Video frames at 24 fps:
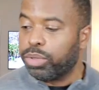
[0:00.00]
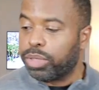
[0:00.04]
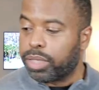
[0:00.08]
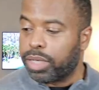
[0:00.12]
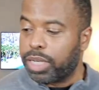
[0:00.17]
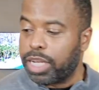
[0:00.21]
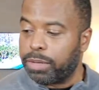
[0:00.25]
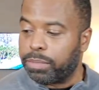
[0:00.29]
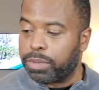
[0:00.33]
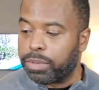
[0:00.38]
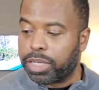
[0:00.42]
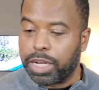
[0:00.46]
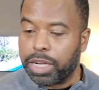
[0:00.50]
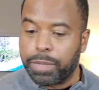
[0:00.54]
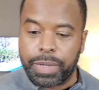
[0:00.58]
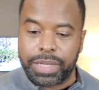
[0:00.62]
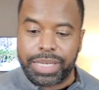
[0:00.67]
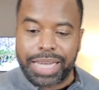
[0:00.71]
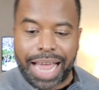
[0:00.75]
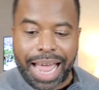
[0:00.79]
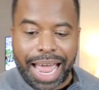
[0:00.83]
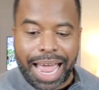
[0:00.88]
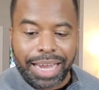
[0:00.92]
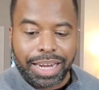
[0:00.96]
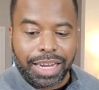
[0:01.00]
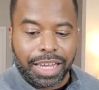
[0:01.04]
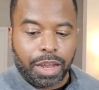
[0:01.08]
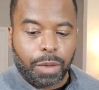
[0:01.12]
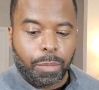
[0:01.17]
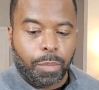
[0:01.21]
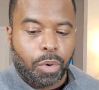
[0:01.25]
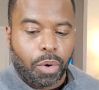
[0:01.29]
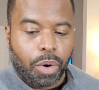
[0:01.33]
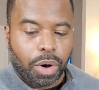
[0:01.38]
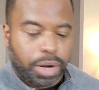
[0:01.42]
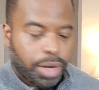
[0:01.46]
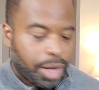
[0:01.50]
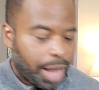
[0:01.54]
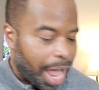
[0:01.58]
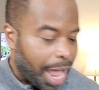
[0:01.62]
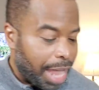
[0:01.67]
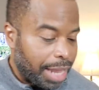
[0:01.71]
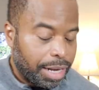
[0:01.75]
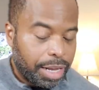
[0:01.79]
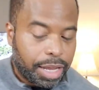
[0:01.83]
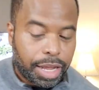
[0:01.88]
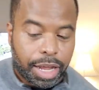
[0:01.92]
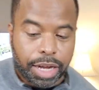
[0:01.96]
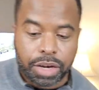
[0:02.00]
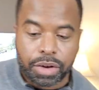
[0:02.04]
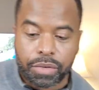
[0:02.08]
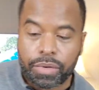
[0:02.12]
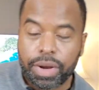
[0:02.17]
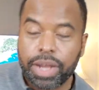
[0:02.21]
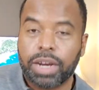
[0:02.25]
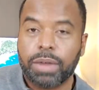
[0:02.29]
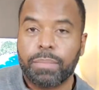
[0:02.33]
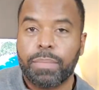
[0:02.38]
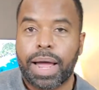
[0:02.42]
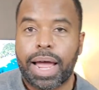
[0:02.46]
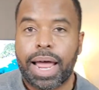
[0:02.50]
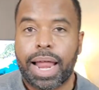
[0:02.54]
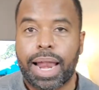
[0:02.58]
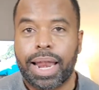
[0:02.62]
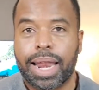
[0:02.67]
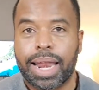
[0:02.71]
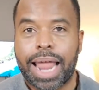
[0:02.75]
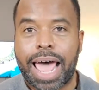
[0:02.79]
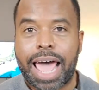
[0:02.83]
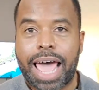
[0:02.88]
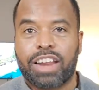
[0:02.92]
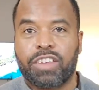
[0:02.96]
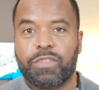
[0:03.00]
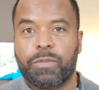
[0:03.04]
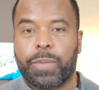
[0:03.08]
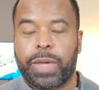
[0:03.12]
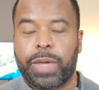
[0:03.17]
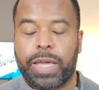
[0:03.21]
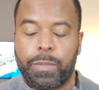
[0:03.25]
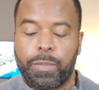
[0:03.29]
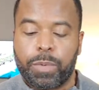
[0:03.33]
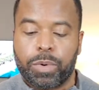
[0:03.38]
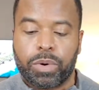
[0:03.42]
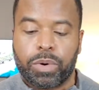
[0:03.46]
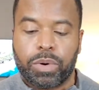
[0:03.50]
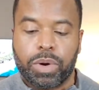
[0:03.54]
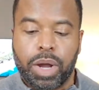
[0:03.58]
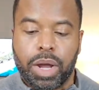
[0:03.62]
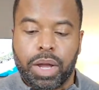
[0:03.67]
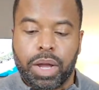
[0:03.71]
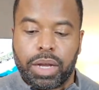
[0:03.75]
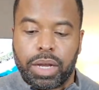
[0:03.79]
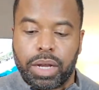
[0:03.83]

sleep, sleep is highly important, highly underrated by a lot of people.